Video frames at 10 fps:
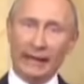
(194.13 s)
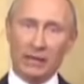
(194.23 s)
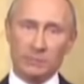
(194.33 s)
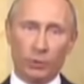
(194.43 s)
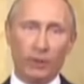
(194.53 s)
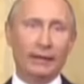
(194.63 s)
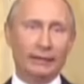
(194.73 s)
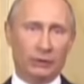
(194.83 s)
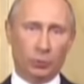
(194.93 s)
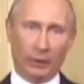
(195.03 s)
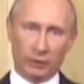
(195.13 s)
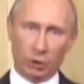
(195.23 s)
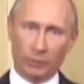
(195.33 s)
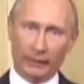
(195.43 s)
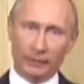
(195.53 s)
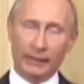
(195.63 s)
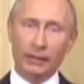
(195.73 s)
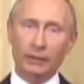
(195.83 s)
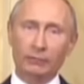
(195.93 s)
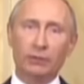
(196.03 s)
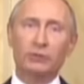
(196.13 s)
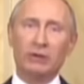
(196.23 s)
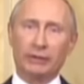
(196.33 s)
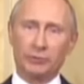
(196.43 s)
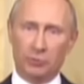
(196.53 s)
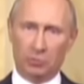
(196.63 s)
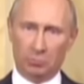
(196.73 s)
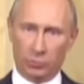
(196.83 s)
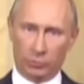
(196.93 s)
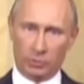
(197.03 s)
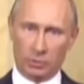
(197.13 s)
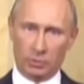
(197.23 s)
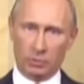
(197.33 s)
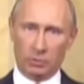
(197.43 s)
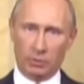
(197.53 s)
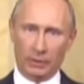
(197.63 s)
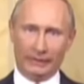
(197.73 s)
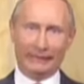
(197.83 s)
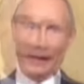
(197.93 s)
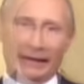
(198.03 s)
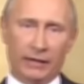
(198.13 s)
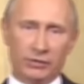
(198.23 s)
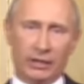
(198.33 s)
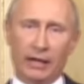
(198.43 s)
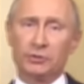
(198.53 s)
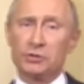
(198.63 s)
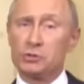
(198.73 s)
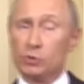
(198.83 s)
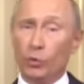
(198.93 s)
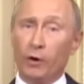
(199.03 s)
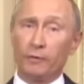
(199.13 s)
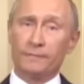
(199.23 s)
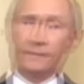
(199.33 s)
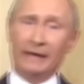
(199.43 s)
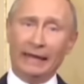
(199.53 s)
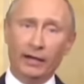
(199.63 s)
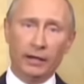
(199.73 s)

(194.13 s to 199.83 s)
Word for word: it's a little bit different, even more so given the nature of this content. But yeah, the indictments unsealed by the DOJ